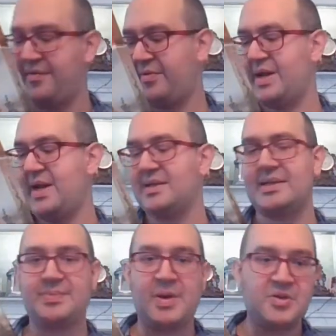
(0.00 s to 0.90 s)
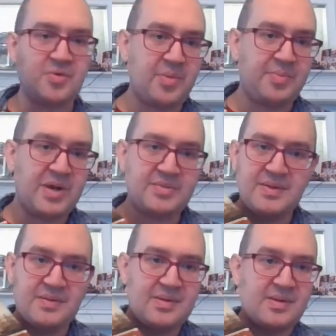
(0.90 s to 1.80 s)
Everyone has a special
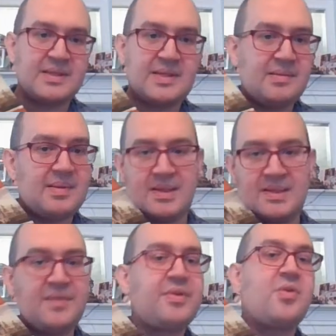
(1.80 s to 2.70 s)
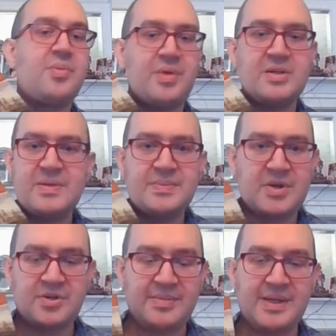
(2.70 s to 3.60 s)
corporation or a different corporation with
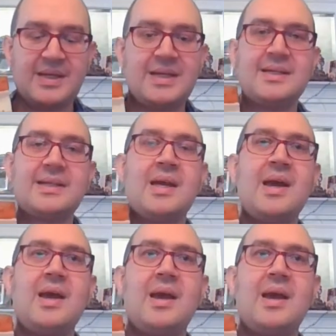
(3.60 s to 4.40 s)
special abilities.